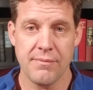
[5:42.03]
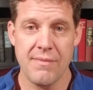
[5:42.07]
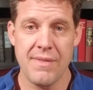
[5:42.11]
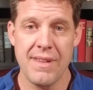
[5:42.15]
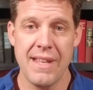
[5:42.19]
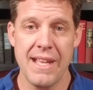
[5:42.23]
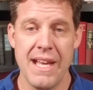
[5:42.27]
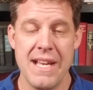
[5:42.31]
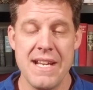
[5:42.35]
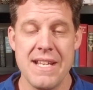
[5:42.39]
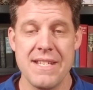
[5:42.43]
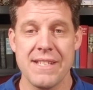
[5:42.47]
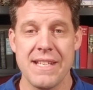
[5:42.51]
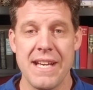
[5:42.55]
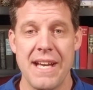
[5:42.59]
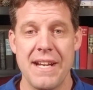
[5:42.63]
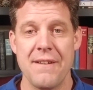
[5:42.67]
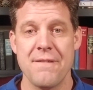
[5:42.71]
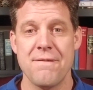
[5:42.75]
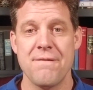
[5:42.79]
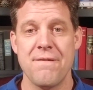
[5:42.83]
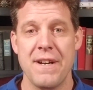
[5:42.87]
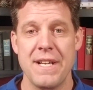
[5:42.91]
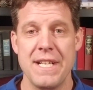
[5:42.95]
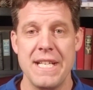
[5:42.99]
And it's kind
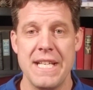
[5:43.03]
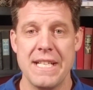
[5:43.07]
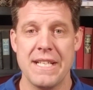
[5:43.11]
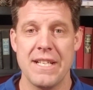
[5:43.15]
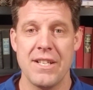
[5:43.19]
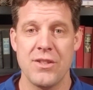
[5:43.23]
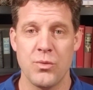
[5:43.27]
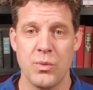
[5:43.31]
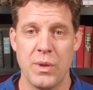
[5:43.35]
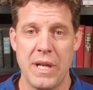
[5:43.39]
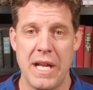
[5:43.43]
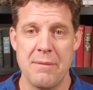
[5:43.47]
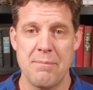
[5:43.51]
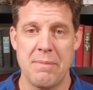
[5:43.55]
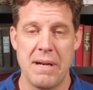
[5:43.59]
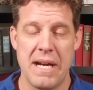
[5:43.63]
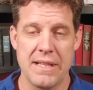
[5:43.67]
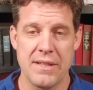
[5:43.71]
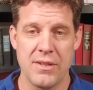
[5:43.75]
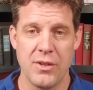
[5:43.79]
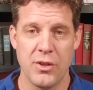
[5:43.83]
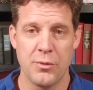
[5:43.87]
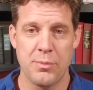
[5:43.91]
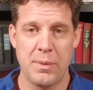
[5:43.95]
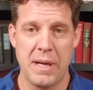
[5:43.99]
of funny because when I bought
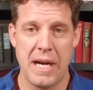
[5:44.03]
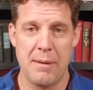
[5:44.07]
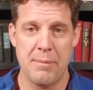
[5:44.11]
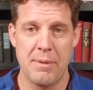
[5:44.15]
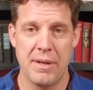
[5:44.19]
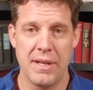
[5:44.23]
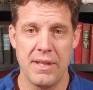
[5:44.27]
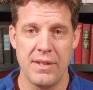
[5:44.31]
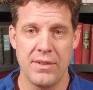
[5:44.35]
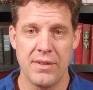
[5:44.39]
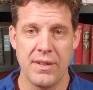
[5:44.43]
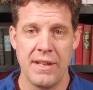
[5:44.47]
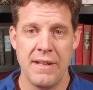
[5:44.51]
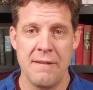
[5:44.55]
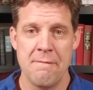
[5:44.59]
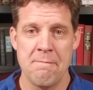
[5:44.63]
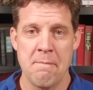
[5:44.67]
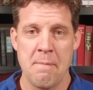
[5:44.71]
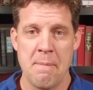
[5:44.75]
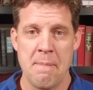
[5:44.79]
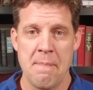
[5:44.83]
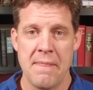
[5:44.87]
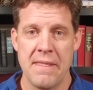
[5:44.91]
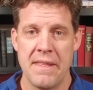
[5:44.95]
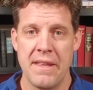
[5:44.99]
those properties,
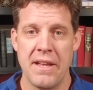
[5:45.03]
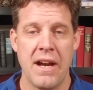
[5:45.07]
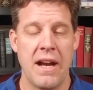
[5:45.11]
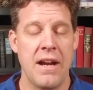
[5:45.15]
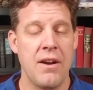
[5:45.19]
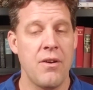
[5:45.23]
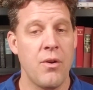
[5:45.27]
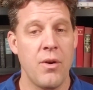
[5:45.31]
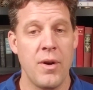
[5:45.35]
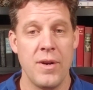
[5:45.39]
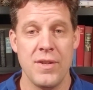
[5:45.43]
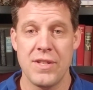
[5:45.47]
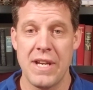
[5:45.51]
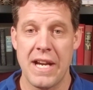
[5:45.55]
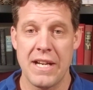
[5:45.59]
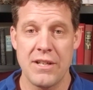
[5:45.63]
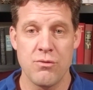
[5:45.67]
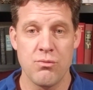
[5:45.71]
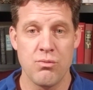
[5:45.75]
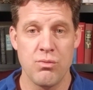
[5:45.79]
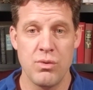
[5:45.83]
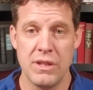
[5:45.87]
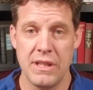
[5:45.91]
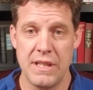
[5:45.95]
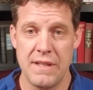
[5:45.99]
I always act
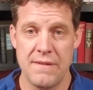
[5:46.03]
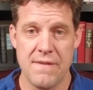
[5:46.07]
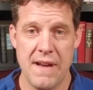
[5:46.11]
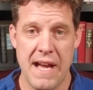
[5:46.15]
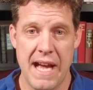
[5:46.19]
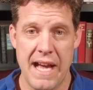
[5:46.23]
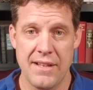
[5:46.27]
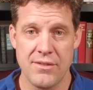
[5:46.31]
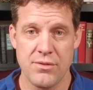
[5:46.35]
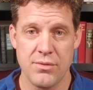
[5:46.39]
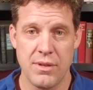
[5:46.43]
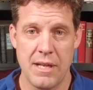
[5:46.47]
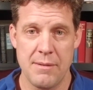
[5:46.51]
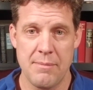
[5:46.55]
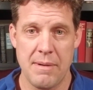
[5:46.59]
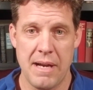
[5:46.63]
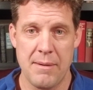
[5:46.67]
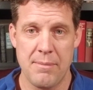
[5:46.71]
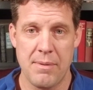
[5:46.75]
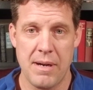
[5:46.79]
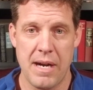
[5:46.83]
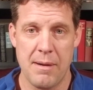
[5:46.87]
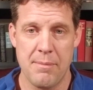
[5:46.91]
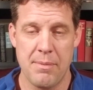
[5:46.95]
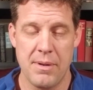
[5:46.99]
really fast when I buy
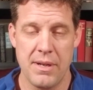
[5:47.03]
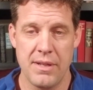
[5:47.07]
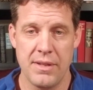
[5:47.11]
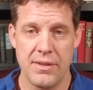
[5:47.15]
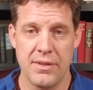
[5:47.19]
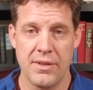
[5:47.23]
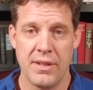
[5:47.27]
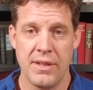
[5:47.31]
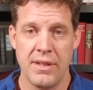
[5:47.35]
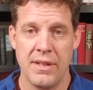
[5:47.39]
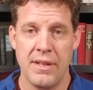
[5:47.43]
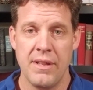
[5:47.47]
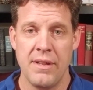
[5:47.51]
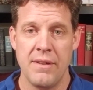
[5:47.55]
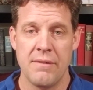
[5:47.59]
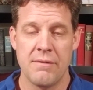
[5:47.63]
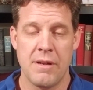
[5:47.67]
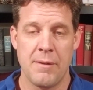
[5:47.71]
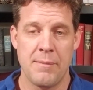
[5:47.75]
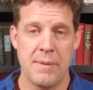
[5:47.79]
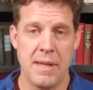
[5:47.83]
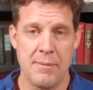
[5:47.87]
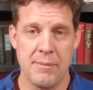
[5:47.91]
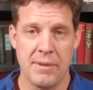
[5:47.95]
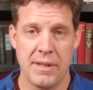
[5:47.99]
properties
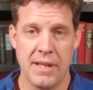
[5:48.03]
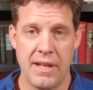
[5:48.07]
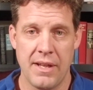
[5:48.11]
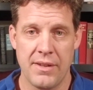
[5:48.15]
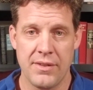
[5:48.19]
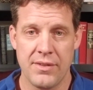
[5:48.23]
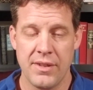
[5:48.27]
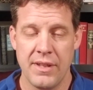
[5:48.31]
from the MLS.